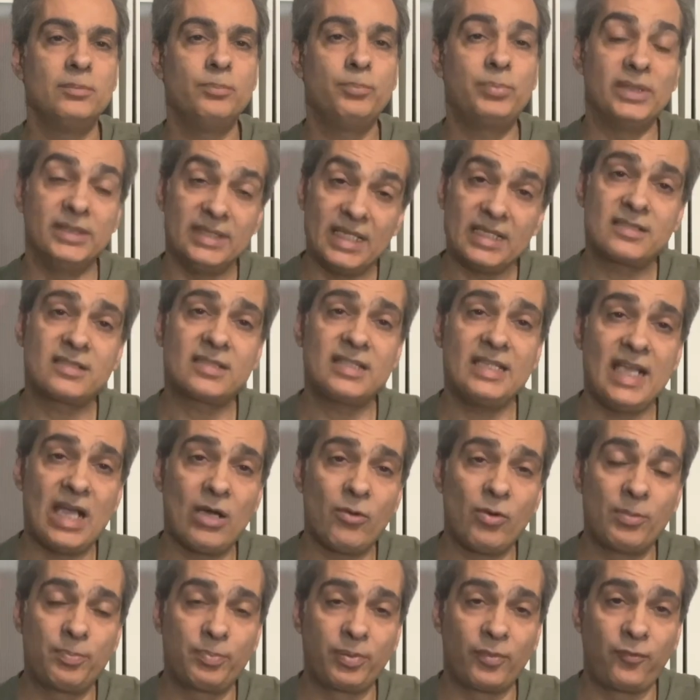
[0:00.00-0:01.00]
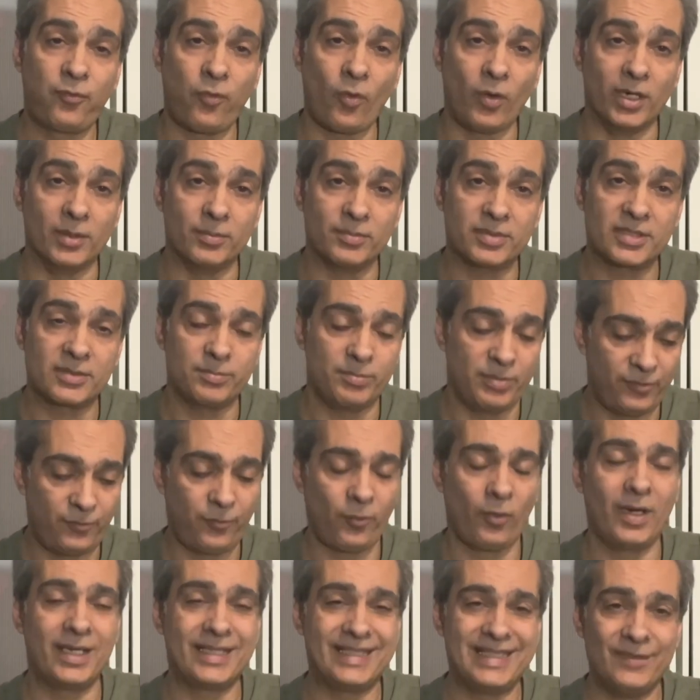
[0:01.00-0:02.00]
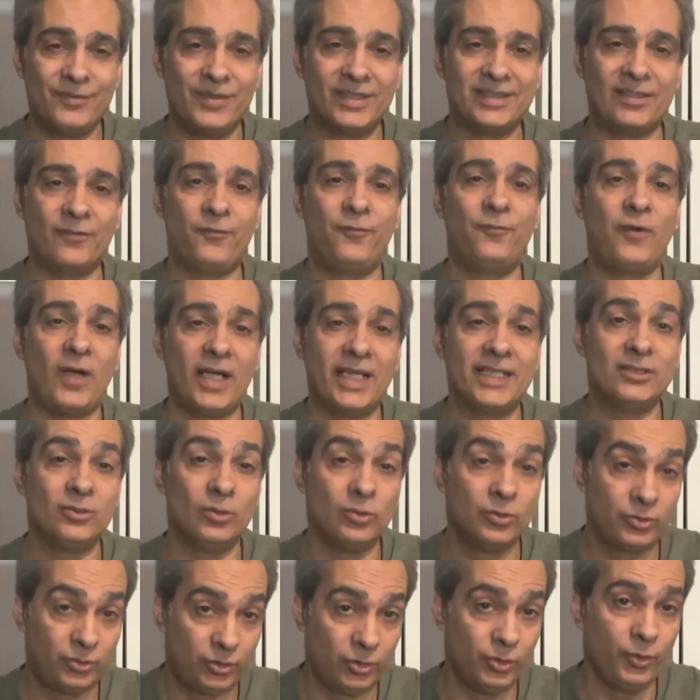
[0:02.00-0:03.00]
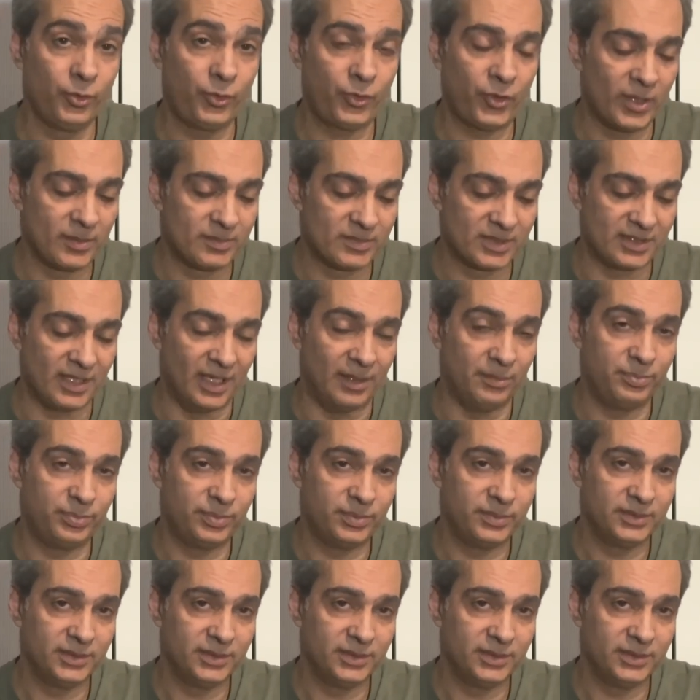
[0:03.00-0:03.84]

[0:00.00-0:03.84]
But let's see how it performs before I give it the final two thumbs up